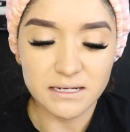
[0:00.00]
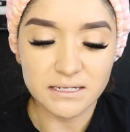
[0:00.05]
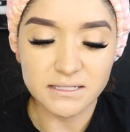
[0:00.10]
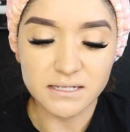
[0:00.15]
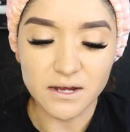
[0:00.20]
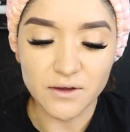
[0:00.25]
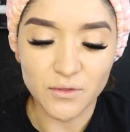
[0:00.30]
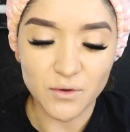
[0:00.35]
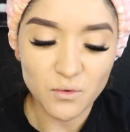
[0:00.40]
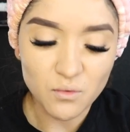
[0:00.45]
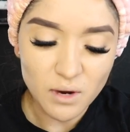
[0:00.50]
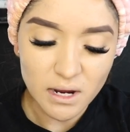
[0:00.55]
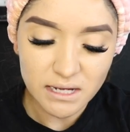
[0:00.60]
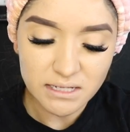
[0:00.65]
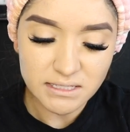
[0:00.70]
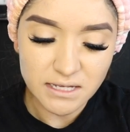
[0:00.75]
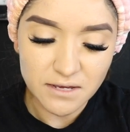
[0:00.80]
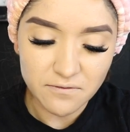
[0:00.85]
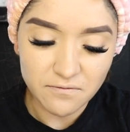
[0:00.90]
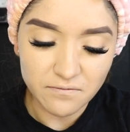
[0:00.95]
because
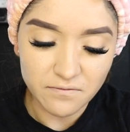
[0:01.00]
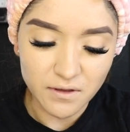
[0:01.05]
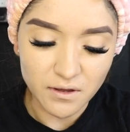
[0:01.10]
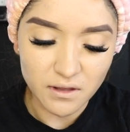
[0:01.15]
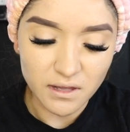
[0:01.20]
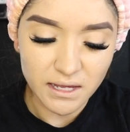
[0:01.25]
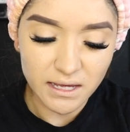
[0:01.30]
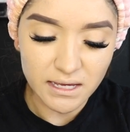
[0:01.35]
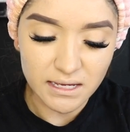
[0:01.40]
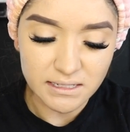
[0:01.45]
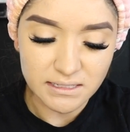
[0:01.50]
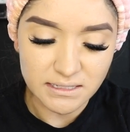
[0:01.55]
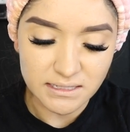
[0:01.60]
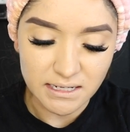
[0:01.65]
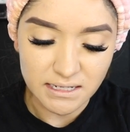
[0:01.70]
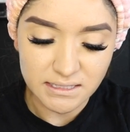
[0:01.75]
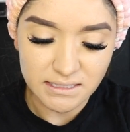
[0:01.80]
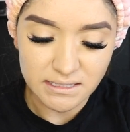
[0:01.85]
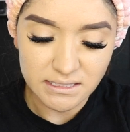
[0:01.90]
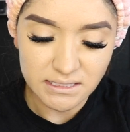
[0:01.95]
otherwise I feel like it
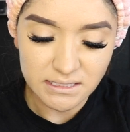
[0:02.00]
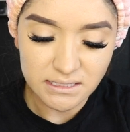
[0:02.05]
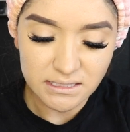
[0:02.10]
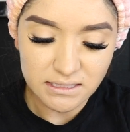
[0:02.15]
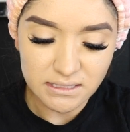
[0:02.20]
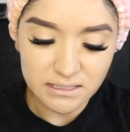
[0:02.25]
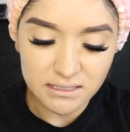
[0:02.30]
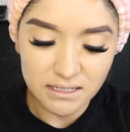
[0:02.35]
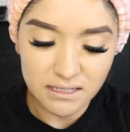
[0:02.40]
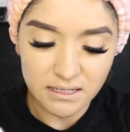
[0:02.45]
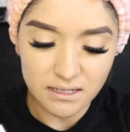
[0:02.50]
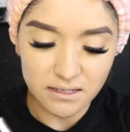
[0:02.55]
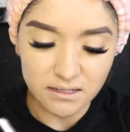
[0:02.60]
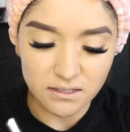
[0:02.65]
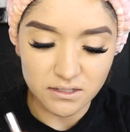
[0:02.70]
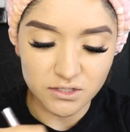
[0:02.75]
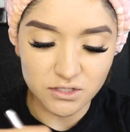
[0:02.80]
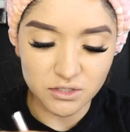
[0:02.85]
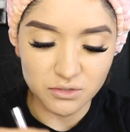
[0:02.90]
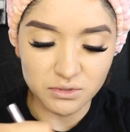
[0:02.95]
doesn't
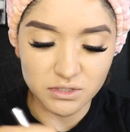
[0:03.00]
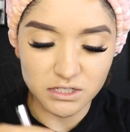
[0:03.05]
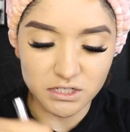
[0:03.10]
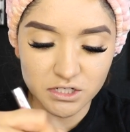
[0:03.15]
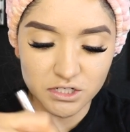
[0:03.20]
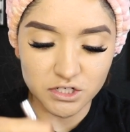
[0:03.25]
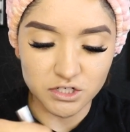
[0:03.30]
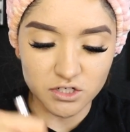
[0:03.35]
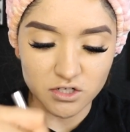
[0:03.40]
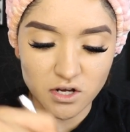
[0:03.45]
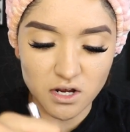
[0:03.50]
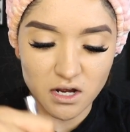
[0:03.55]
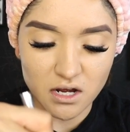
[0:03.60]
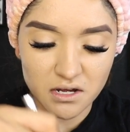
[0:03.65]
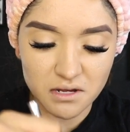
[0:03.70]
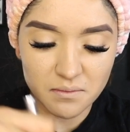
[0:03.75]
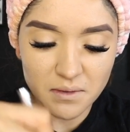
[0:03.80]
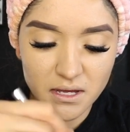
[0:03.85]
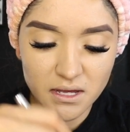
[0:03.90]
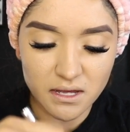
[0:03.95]
do a good
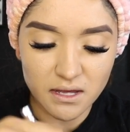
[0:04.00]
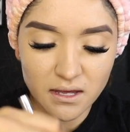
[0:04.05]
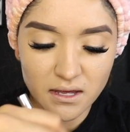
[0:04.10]
job.